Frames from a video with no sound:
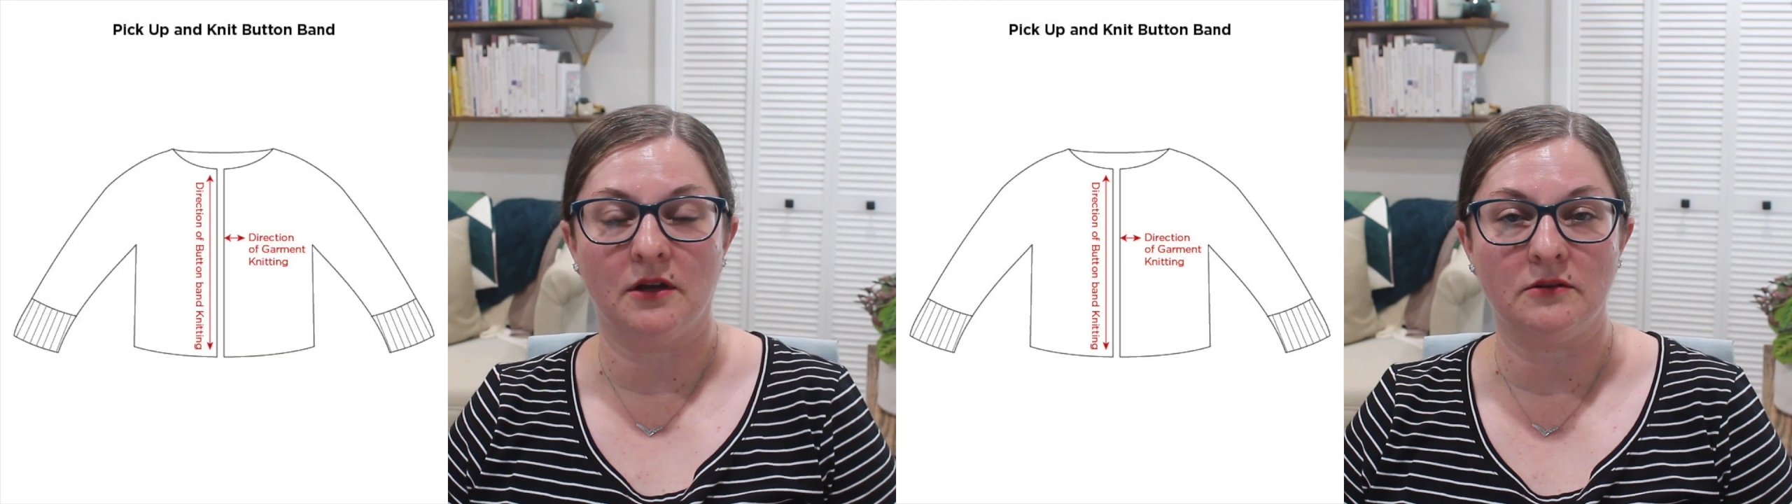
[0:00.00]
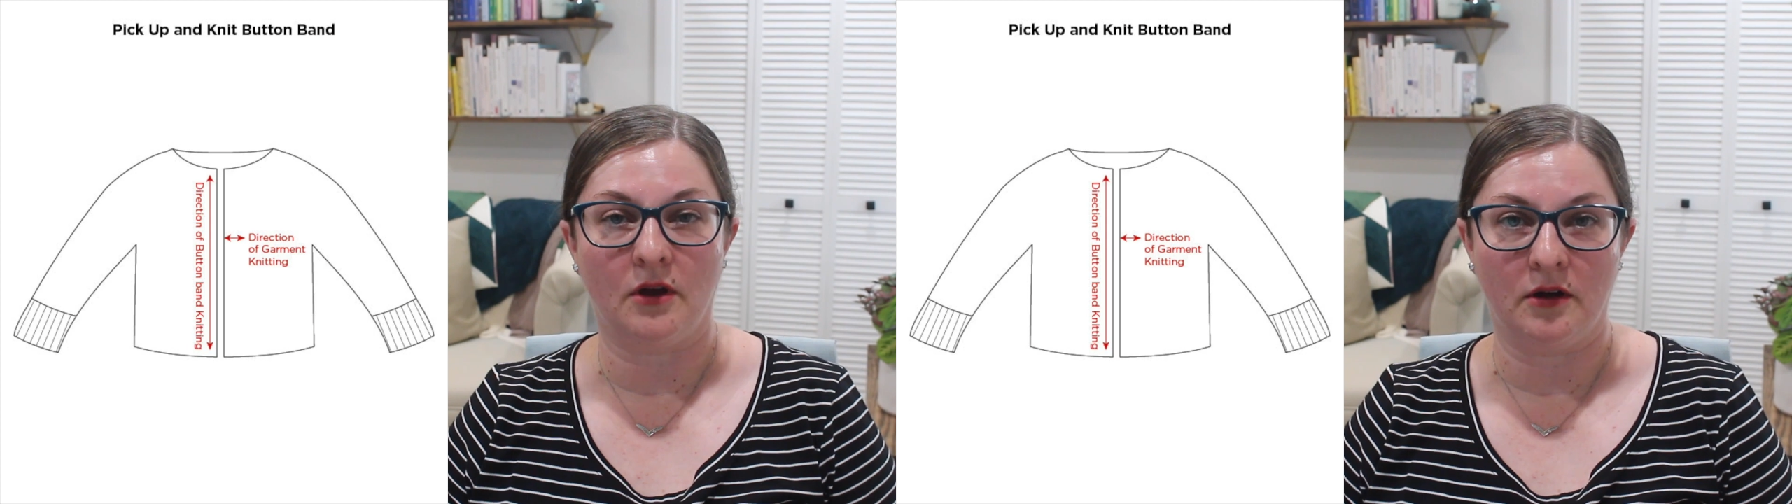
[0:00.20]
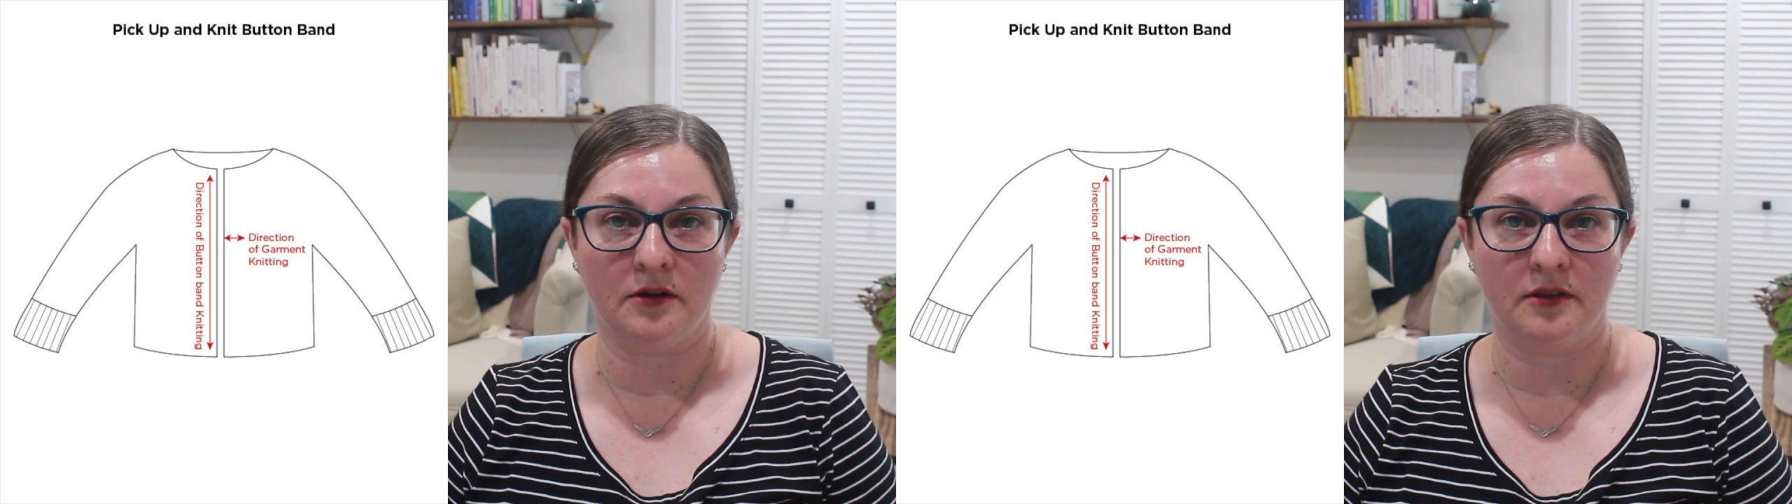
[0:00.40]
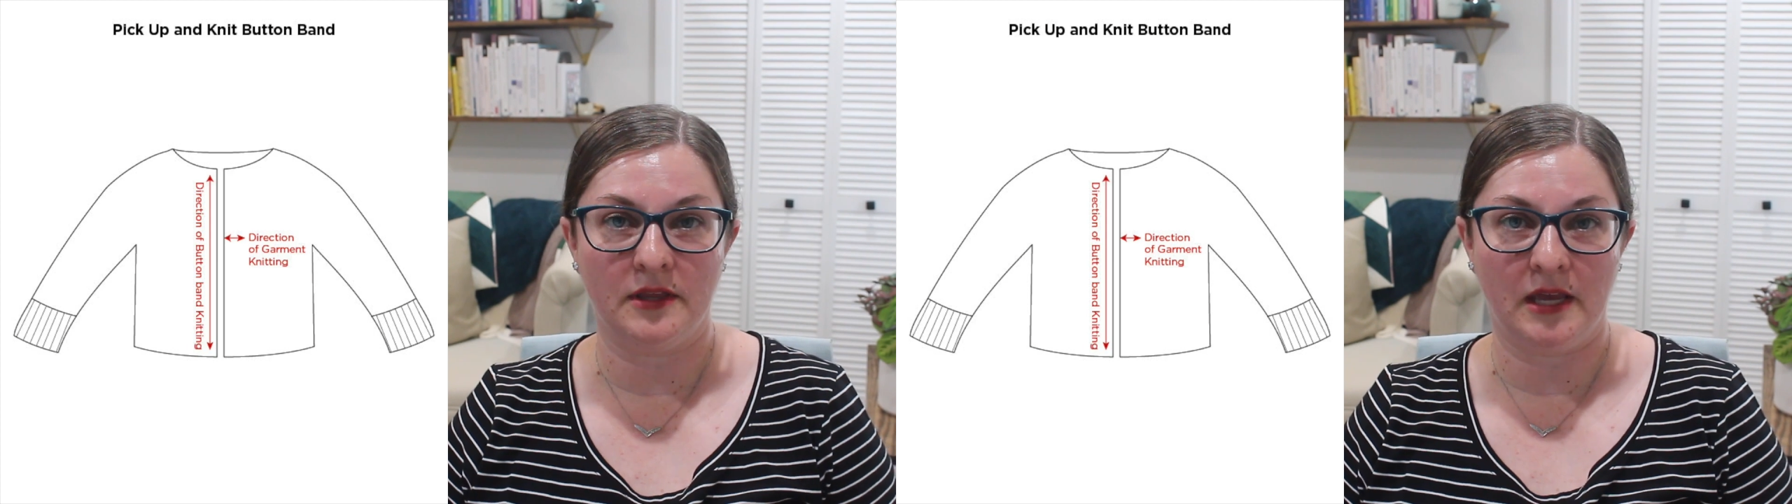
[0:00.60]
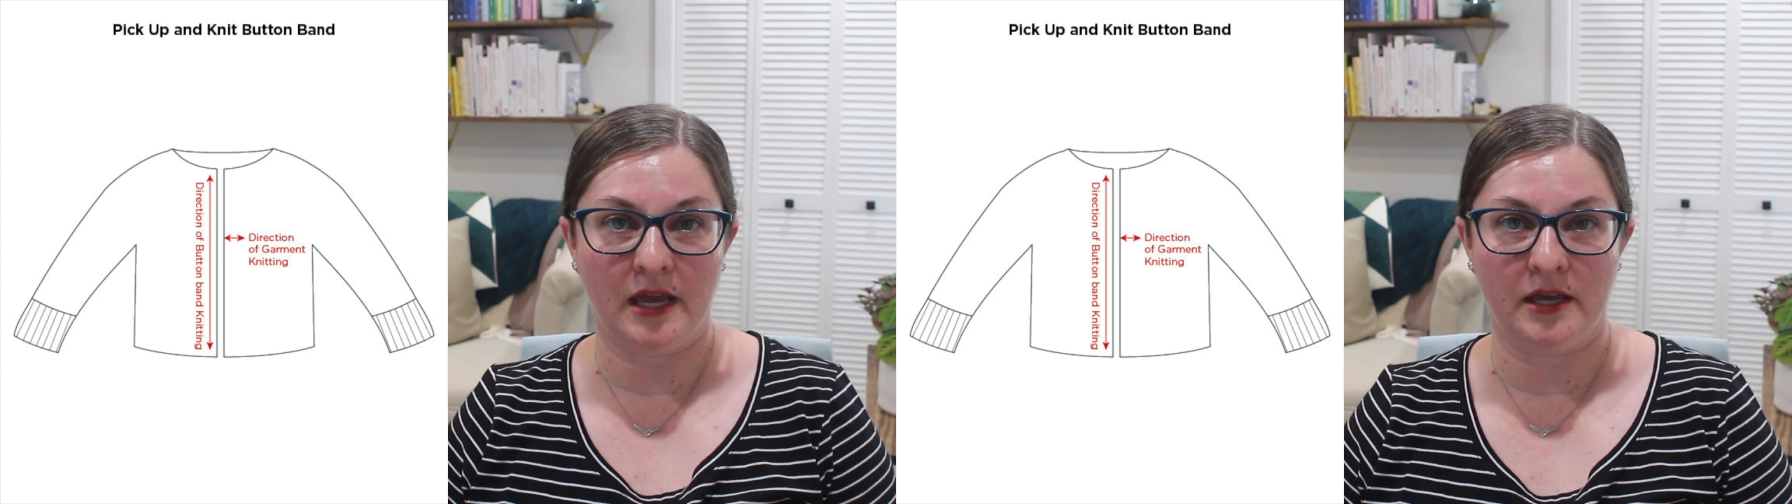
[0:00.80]
along
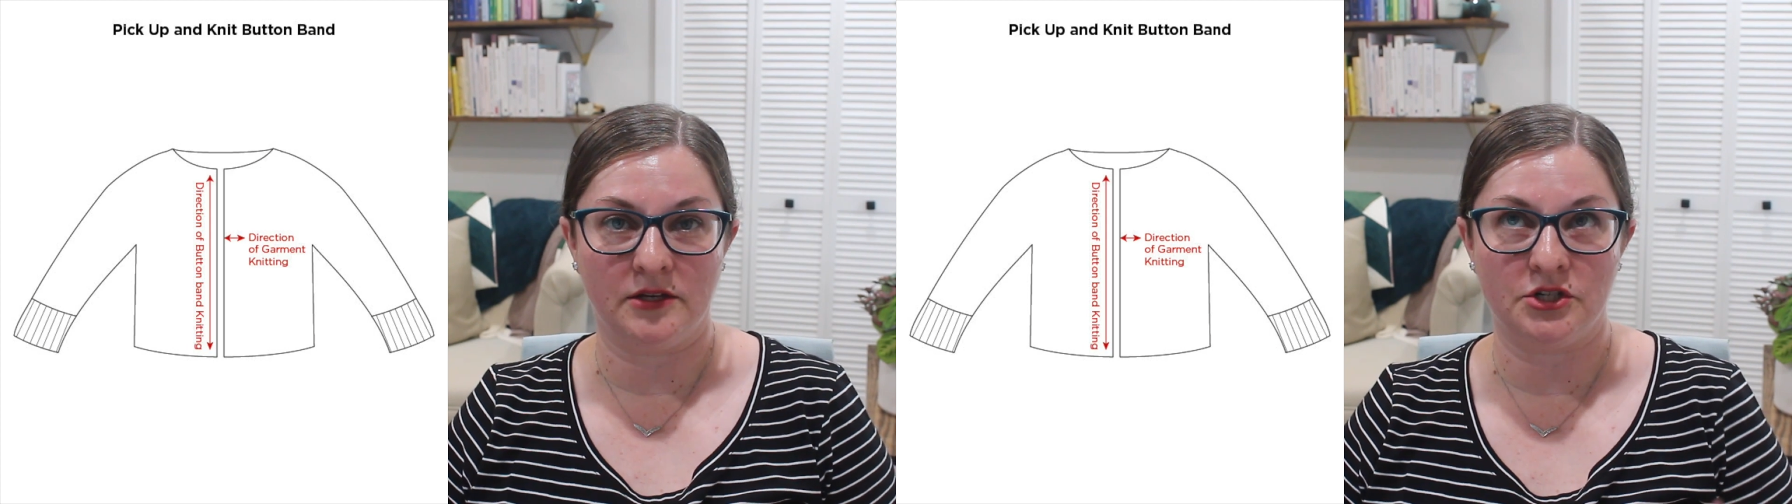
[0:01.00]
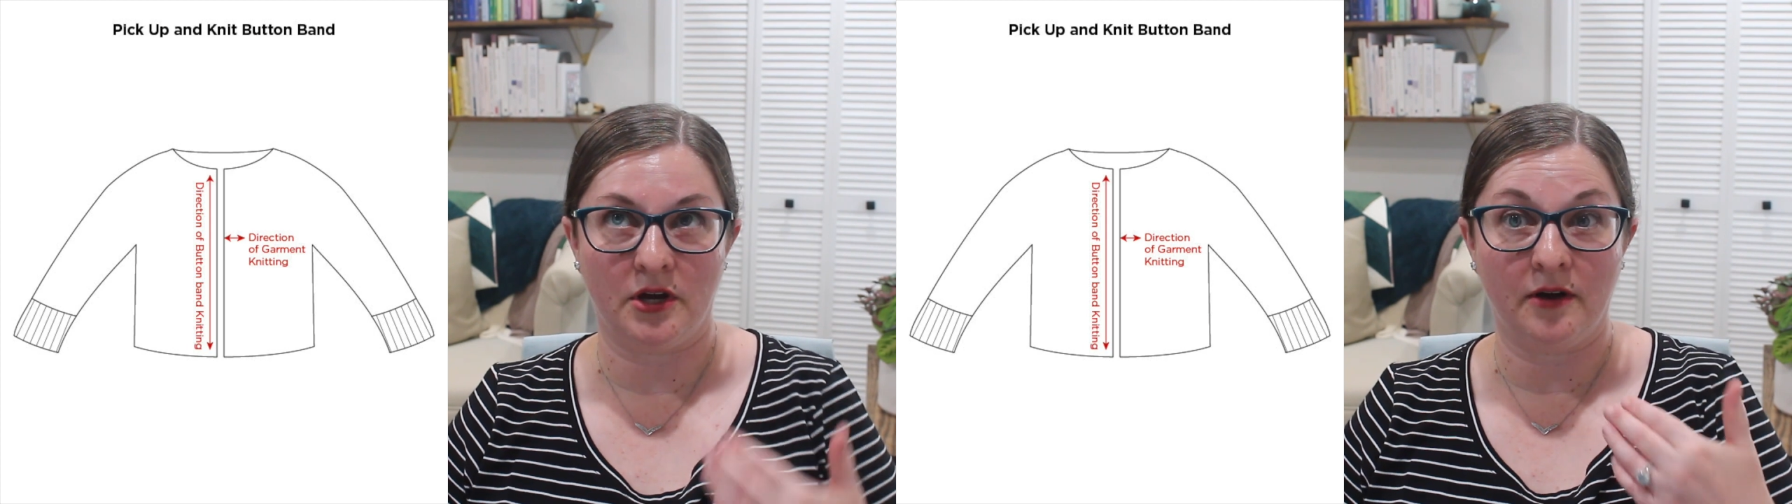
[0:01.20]
the edge